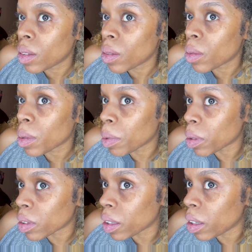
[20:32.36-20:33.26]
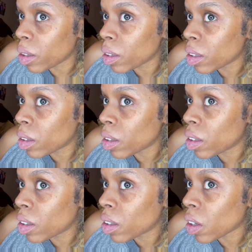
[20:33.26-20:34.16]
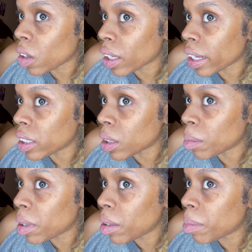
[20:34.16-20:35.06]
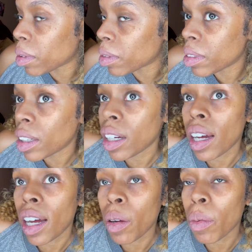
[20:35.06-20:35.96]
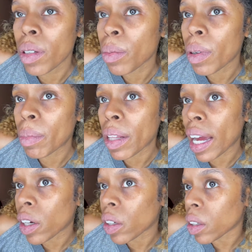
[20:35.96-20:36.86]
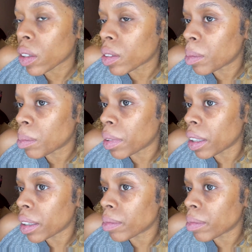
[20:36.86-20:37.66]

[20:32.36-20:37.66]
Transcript: were mostly Caucasian people. It was one black girl, but